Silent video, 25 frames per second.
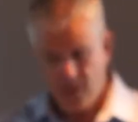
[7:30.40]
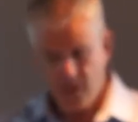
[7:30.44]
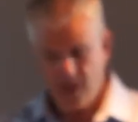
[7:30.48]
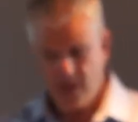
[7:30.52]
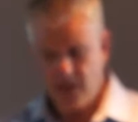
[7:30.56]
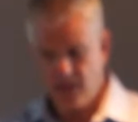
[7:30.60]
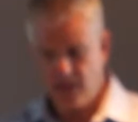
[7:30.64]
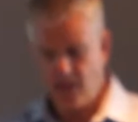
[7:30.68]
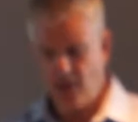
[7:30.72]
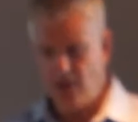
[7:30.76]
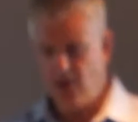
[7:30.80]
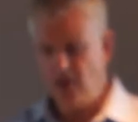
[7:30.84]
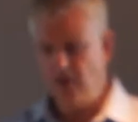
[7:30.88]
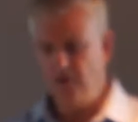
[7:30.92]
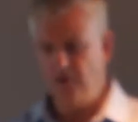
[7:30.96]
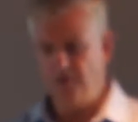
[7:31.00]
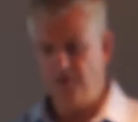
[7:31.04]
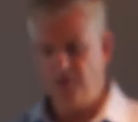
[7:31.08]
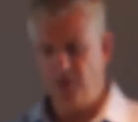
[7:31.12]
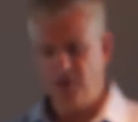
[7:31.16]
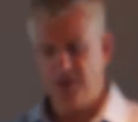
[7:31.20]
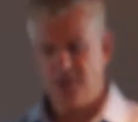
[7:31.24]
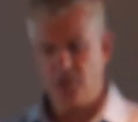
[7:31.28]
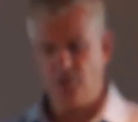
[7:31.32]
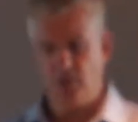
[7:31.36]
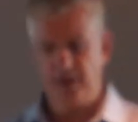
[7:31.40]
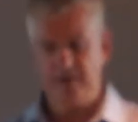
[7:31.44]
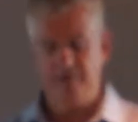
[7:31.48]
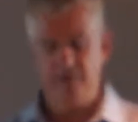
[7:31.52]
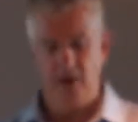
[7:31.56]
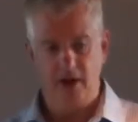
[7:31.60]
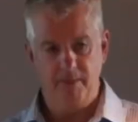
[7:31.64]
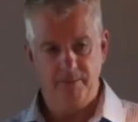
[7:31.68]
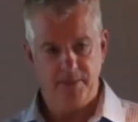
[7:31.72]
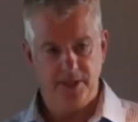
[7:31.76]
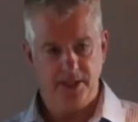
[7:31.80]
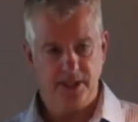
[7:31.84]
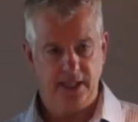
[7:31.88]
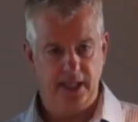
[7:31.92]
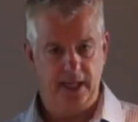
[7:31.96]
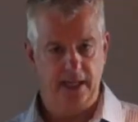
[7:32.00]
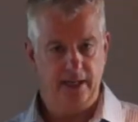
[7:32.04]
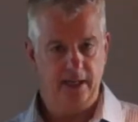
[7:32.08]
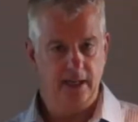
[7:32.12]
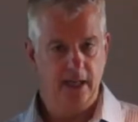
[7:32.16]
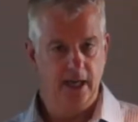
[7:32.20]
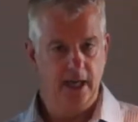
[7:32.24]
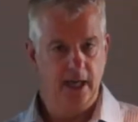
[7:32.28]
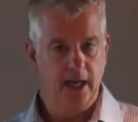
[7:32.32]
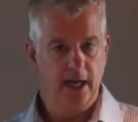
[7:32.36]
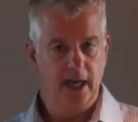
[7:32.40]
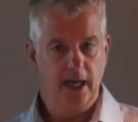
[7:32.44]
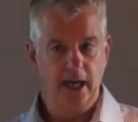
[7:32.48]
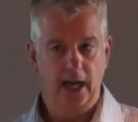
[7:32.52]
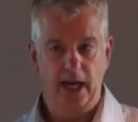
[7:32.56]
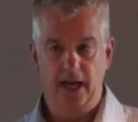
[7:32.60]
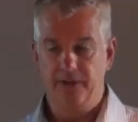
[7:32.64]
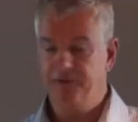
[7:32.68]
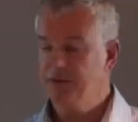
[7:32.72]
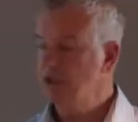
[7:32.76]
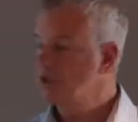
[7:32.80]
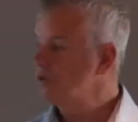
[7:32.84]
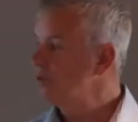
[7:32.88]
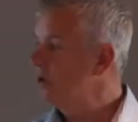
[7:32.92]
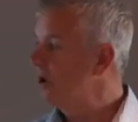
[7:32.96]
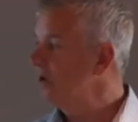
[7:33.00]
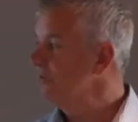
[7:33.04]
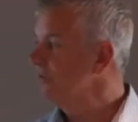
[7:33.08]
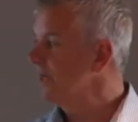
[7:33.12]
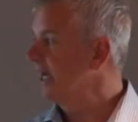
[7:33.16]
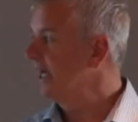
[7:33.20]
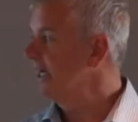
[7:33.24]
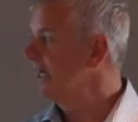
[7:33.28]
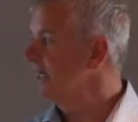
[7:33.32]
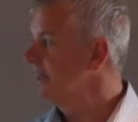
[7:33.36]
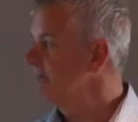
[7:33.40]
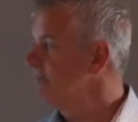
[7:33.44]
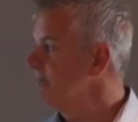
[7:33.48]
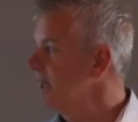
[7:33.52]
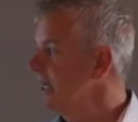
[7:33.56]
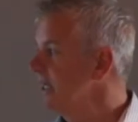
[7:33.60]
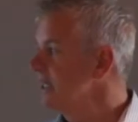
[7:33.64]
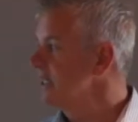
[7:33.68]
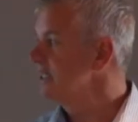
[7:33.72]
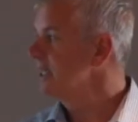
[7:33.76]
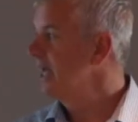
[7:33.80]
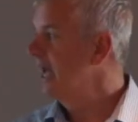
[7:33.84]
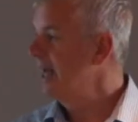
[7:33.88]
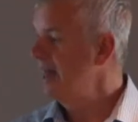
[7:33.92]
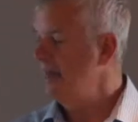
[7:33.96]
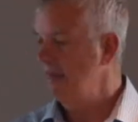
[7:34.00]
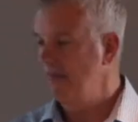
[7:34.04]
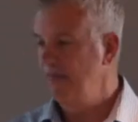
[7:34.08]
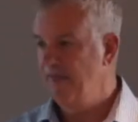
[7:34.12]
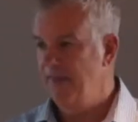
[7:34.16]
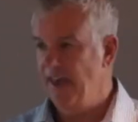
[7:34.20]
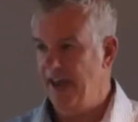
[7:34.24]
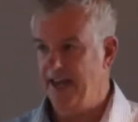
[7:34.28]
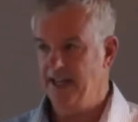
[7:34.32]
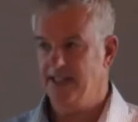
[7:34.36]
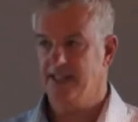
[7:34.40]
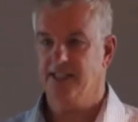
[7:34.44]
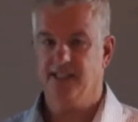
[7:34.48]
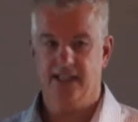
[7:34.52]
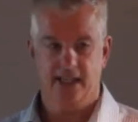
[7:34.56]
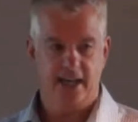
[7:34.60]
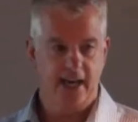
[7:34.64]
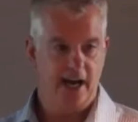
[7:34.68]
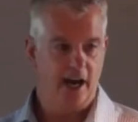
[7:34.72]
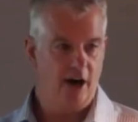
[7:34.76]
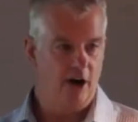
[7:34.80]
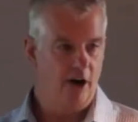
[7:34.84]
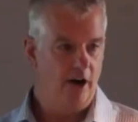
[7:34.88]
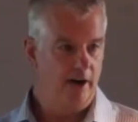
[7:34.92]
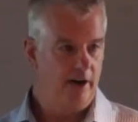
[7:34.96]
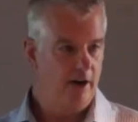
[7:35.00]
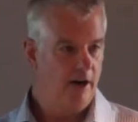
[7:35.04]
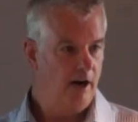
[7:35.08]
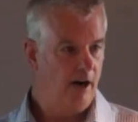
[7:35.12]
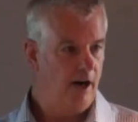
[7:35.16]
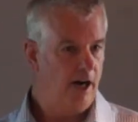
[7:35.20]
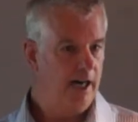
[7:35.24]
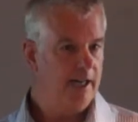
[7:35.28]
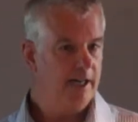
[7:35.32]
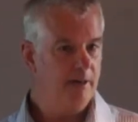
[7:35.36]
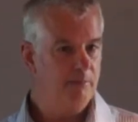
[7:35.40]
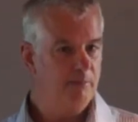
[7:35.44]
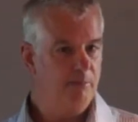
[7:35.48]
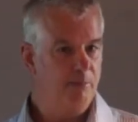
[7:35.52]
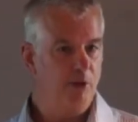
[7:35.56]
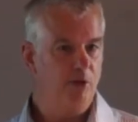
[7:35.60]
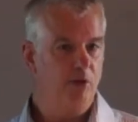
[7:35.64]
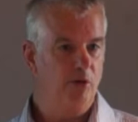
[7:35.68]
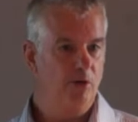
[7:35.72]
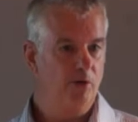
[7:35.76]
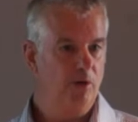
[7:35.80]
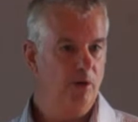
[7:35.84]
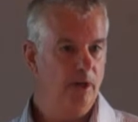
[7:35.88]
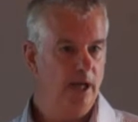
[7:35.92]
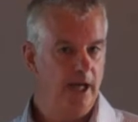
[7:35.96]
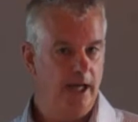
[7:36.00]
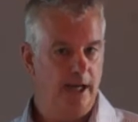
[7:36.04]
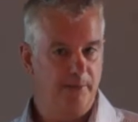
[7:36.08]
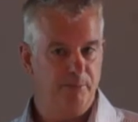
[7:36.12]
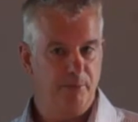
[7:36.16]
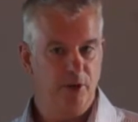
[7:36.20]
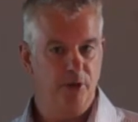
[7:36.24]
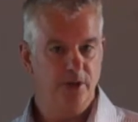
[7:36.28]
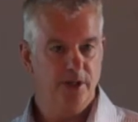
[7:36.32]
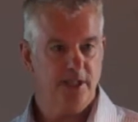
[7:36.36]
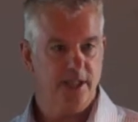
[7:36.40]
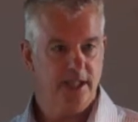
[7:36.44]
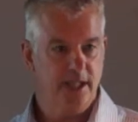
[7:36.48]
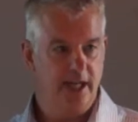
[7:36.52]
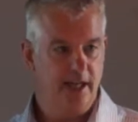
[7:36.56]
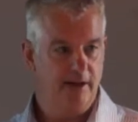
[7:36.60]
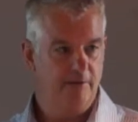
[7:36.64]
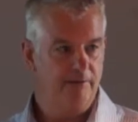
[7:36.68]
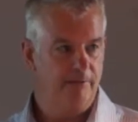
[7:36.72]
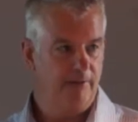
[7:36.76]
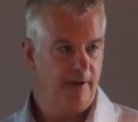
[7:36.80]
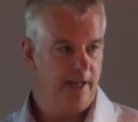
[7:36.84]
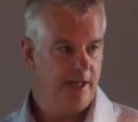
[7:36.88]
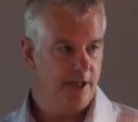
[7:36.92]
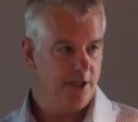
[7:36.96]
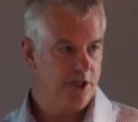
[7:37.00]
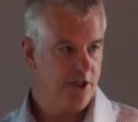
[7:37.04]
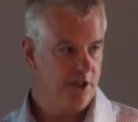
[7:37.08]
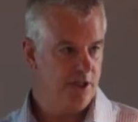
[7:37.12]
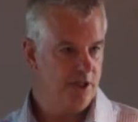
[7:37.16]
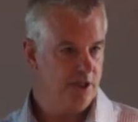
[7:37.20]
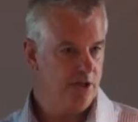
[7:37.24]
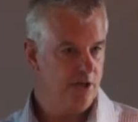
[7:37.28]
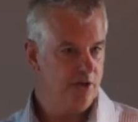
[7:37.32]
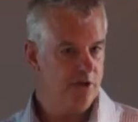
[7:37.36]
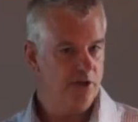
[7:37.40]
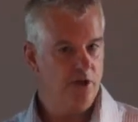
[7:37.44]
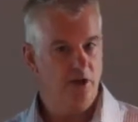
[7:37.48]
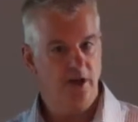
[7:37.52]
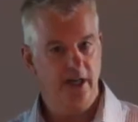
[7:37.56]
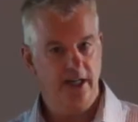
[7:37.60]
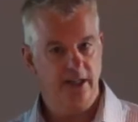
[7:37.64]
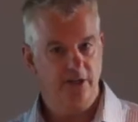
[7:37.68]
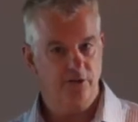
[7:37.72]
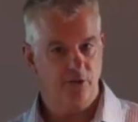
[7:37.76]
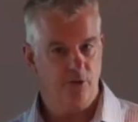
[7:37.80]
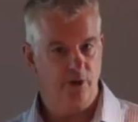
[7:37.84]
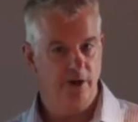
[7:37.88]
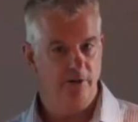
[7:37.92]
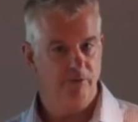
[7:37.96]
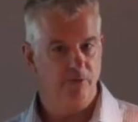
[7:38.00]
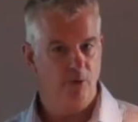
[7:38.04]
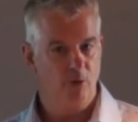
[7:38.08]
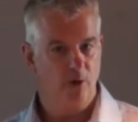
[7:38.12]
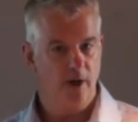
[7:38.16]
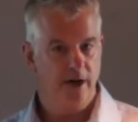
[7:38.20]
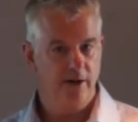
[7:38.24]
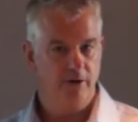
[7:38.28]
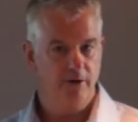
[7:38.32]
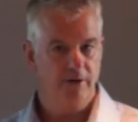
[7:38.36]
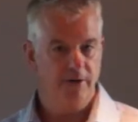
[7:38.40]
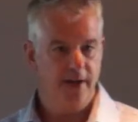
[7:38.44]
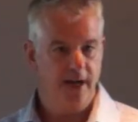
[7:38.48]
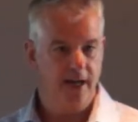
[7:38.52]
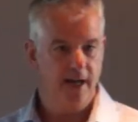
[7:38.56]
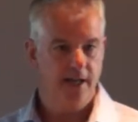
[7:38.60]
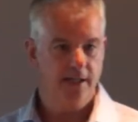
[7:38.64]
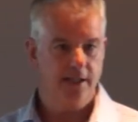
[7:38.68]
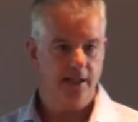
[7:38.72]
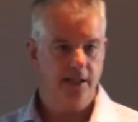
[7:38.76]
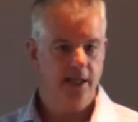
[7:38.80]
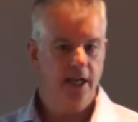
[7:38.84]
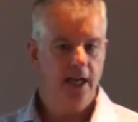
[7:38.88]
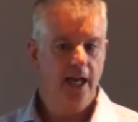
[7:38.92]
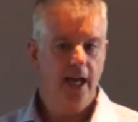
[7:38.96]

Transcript: So the first 25% after 12 to 18 months, that's the carrot. I can pull a person out of Fletcher's who's earning 300 or 400,000